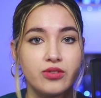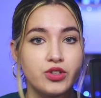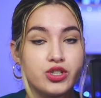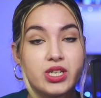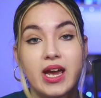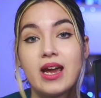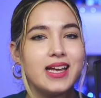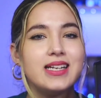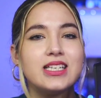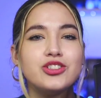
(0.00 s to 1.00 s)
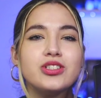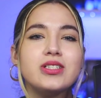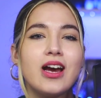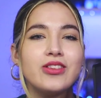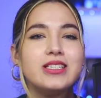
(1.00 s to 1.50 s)
of your day. And it's
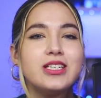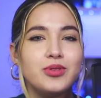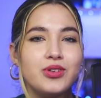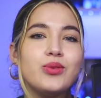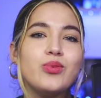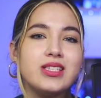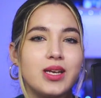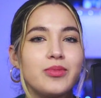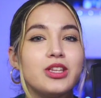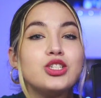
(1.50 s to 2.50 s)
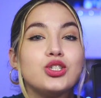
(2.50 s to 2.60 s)
interesting how they debuted with something